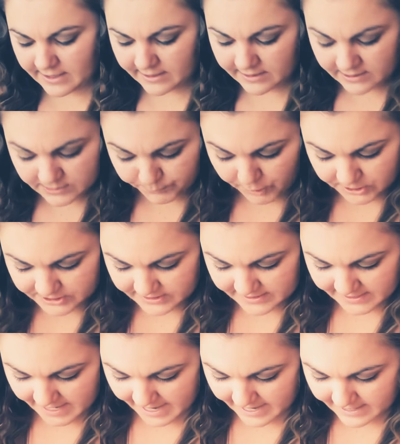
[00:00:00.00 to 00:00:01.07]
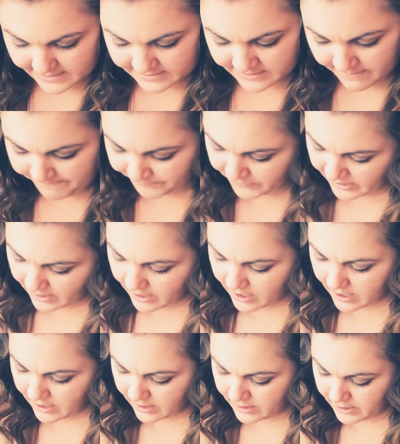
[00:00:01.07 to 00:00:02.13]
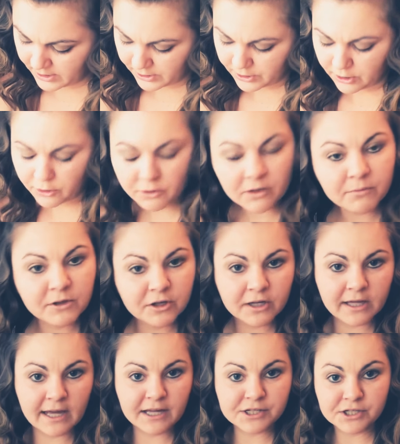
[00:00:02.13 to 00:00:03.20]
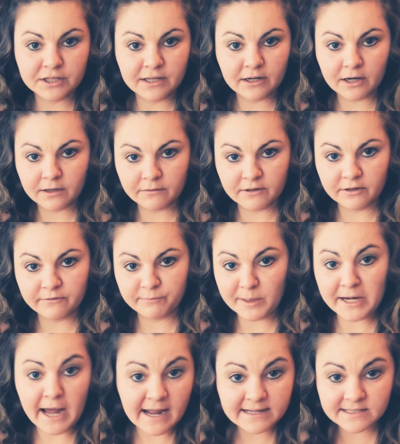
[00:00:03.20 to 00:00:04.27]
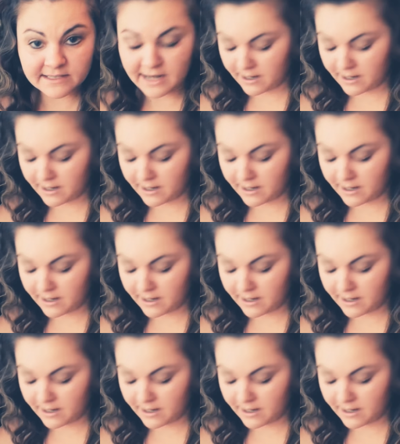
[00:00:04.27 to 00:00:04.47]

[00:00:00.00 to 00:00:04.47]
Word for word: like this person has uh, no communication, They're, they've been iced